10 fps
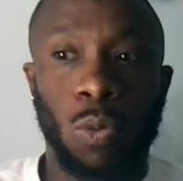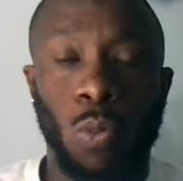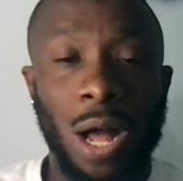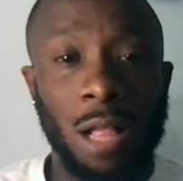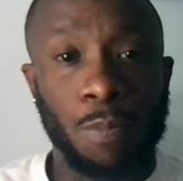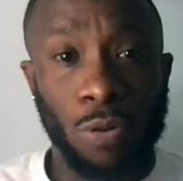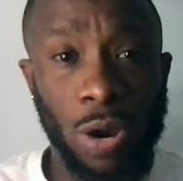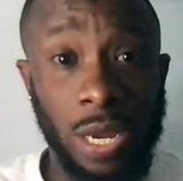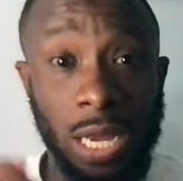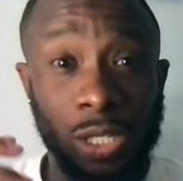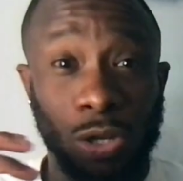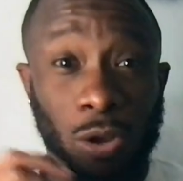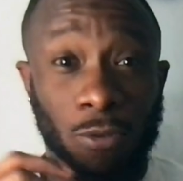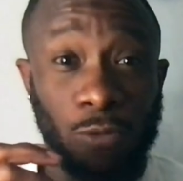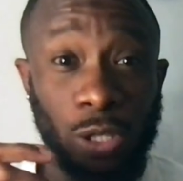while praying, I saw
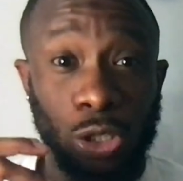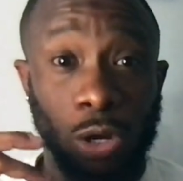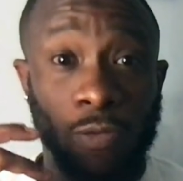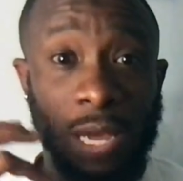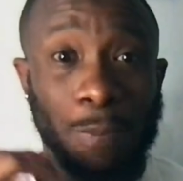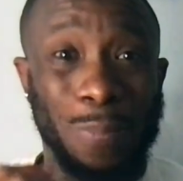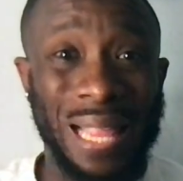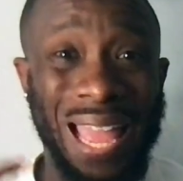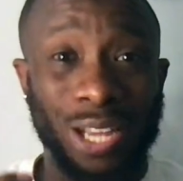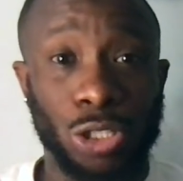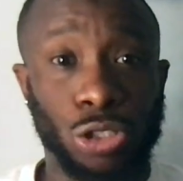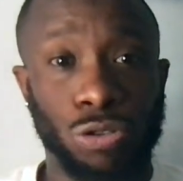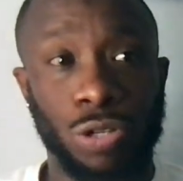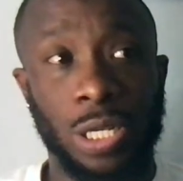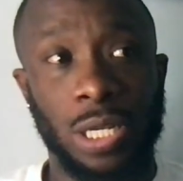a vision of a black
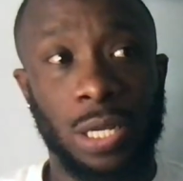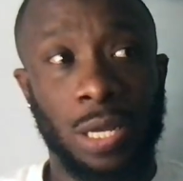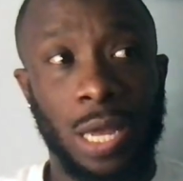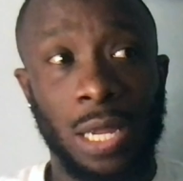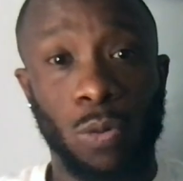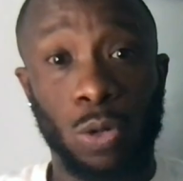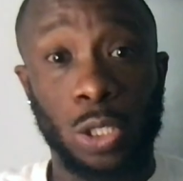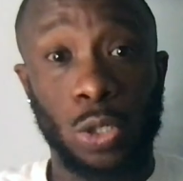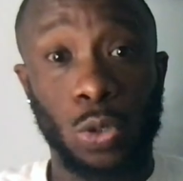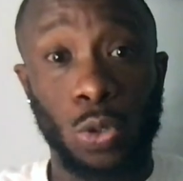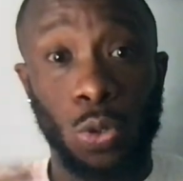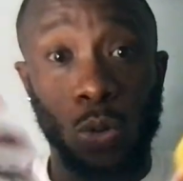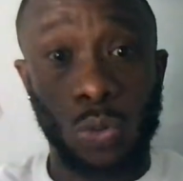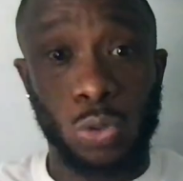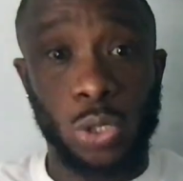tree and it was
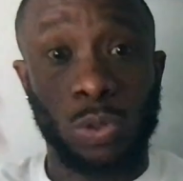huge.